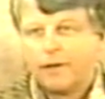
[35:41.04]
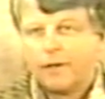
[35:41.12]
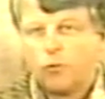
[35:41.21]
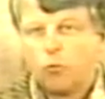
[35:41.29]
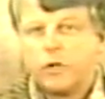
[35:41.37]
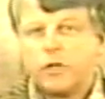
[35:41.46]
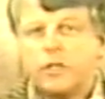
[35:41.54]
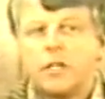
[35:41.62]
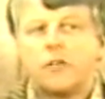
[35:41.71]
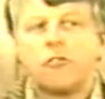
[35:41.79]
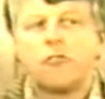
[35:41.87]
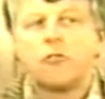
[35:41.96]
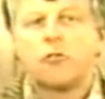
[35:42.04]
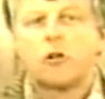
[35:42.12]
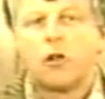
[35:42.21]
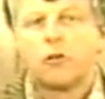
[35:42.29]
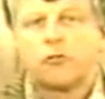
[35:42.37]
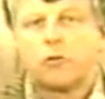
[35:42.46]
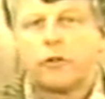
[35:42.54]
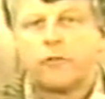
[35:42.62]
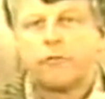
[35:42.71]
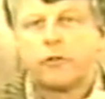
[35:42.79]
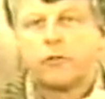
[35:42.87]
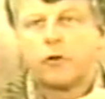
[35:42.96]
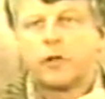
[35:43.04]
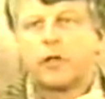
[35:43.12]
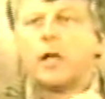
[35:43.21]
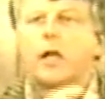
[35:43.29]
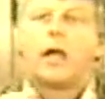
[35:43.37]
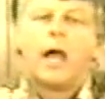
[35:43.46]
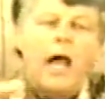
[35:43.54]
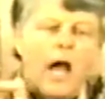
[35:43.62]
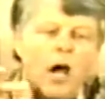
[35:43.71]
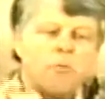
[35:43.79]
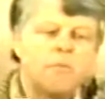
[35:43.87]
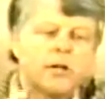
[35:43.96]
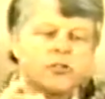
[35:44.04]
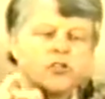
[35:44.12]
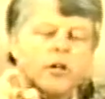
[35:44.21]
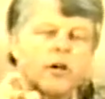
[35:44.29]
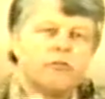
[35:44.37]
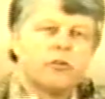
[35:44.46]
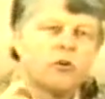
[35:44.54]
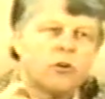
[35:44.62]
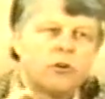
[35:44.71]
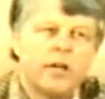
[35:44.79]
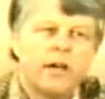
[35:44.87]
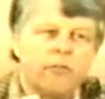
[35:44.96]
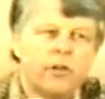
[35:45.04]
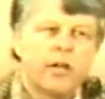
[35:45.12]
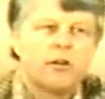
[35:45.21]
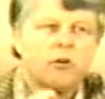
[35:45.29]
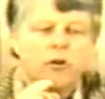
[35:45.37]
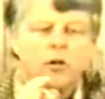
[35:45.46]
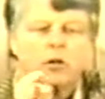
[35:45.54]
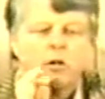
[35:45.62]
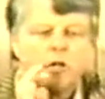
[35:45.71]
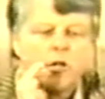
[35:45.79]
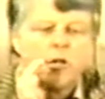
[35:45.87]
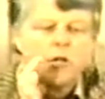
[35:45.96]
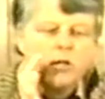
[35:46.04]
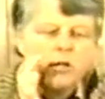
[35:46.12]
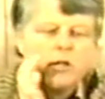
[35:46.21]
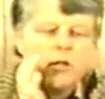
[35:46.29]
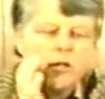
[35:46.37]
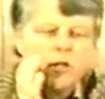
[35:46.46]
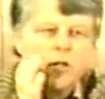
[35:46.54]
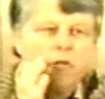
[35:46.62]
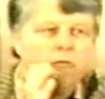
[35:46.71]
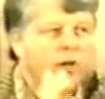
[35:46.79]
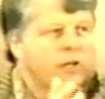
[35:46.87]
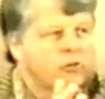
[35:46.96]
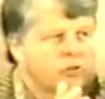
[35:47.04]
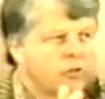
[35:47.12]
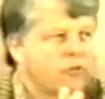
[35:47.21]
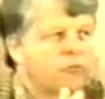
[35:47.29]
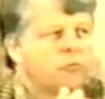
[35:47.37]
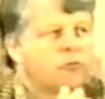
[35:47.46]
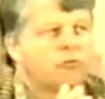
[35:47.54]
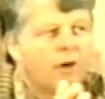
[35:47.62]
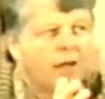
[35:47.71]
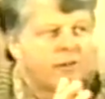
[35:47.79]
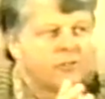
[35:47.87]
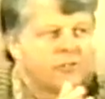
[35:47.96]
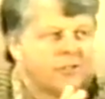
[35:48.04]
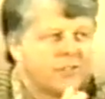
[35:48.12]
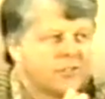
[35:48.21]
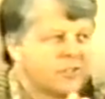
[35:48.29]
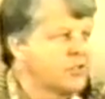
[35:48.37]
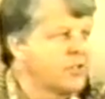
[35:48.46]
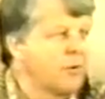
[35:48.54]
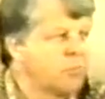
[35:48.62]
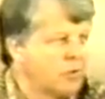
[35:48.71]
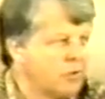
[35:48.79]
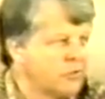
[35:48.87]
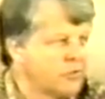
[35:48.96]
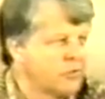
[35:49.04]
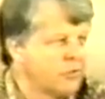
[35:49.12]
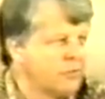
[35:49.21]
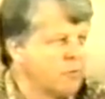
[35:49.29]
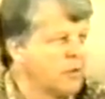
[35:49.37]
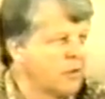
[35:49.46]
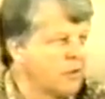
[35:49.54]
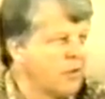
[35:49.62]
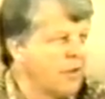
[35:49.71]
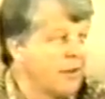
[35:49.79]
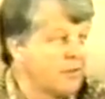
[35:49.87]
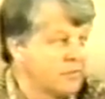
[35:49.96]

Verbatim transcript: We need to do cultural inventory. How much of your navigator evangelism strategy is a subculture of the middle class?